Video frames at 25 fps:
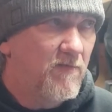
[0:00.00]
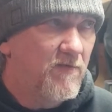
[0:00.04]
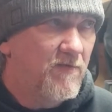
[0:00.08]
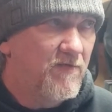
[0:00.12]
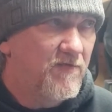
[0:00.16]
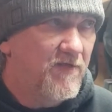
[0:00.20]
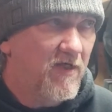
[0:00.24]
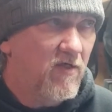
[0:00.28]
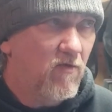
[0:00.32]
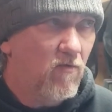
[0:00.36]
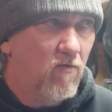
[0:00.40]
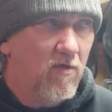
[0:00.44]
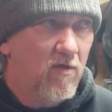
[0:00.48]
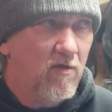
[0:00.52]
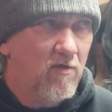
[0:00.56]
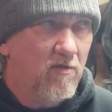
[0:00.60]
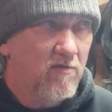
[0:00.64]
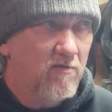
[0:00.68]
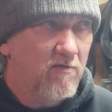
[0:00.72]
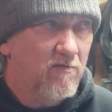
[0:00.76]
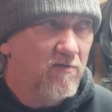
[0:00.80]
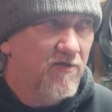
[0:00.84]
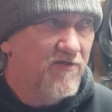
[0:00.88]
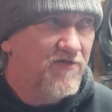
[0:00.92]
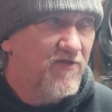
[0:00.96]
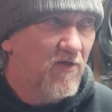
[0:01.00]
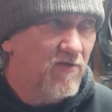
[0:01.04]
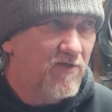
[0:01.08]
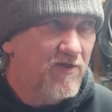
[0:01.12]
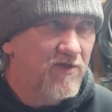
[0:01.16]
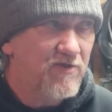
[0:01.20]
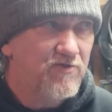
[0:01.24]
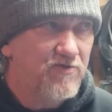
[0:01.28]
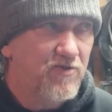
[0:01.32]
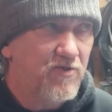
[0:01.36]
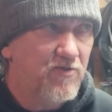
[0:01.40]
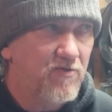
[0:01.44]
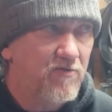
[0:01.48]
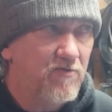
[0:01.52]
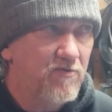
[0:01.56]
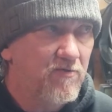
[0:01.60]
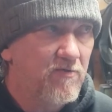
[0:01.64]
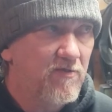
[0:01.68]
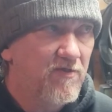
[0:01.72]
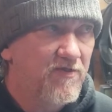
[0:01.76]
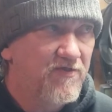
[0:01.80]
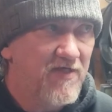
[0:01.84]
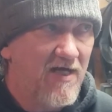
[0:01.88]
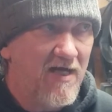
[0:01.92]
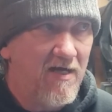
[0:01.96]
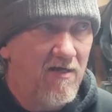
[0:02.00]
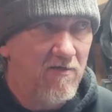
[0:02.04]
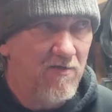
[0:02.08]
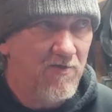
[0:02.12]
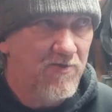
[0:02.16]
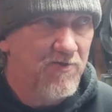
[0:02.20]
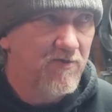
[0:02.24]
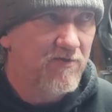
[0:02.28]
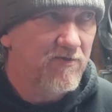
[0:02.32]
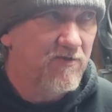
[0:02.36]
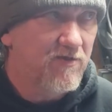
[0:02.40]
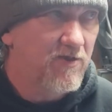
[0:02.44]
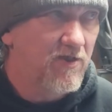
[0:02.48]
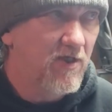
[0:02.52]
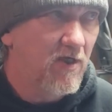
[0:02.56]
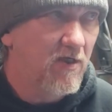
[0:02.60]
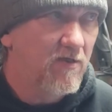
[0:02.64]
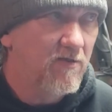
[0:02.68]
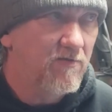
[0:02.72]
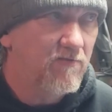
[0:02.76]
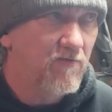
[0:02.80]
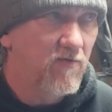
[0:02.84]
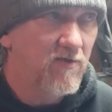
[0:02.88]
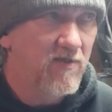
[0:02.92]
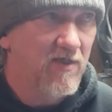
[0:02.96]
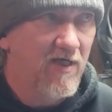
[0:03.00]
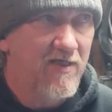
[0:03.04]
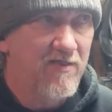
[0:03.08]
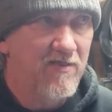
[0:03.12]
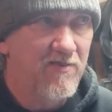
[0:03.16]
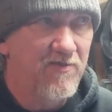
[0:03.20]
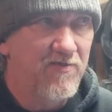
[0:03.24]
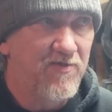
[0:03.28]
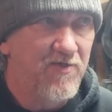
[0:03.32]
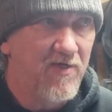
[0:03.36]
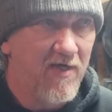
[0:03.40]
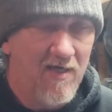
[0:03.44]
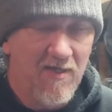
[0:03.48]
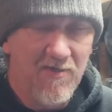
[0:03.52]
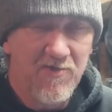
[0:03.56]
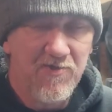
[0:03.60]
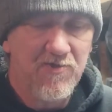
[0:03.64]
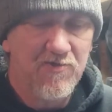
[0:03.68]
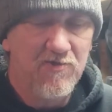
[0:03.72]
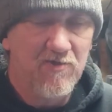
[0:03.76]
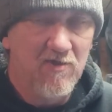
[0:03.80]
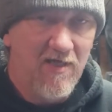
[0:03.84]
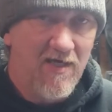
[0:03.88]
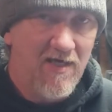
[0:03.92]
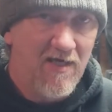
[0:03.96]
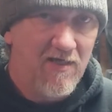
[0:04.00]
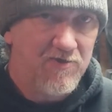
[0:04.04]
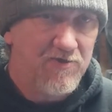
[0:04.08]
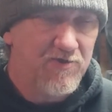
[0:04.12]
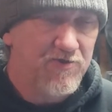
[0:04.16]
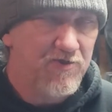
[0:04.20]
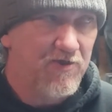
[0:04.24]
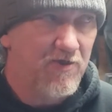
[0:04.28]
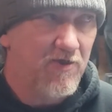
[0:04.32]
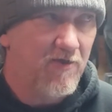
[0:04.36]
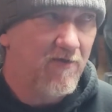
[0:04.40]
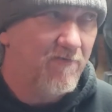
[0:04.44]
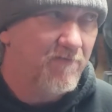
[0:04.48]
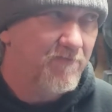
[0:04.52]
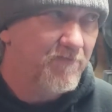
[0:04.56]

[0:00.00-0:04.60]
There were 32,000 gun-related deaths last year.